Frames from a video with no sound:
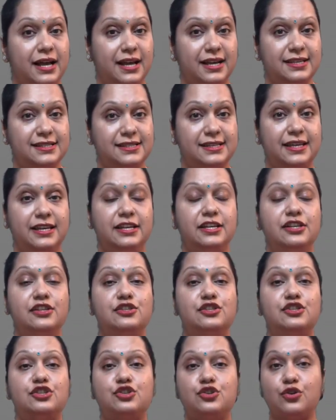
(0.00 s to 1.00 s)
I say
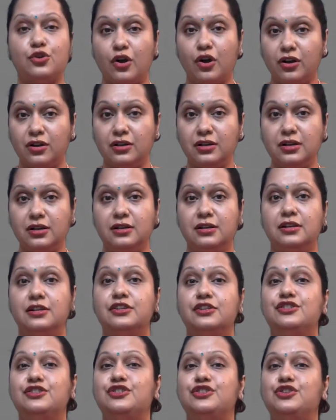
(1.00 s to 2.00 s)
strong,
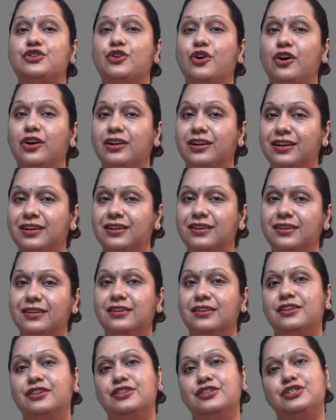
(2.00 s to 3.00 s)
stronger,
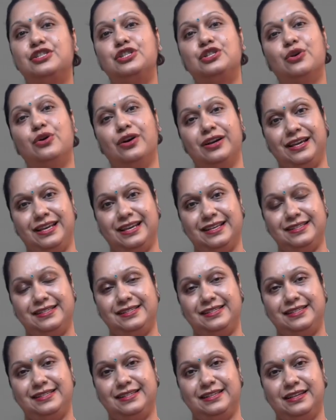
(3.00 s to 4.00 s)

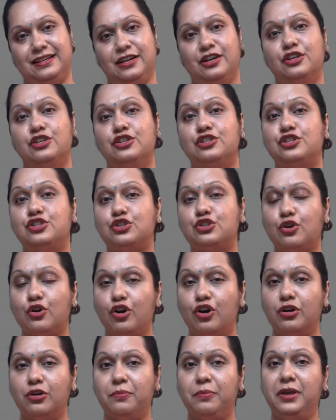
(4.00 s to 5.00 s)
strongest.
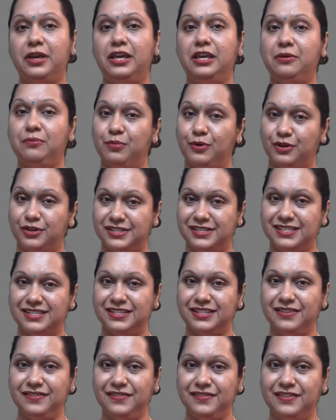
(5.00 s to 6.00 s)
Strong being
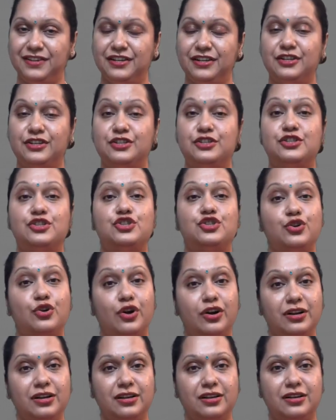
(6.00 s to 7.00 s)
positive,
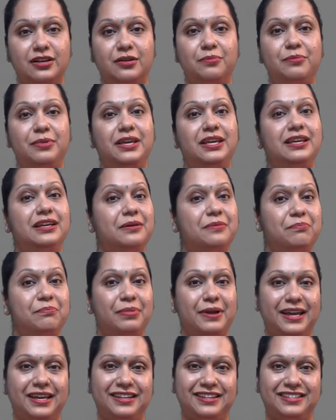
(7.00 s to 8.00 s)
stronger being
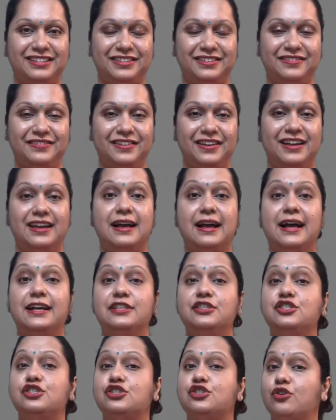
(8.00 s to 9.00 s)
comparative,
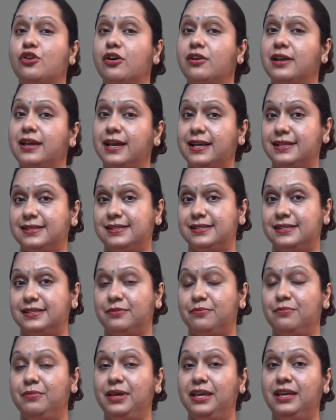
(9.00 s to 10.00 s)
and strongest
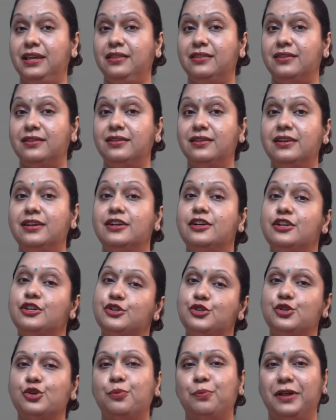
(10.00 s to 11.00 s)
being the
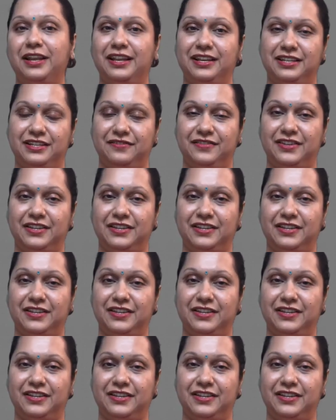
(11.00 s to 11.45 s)
superlative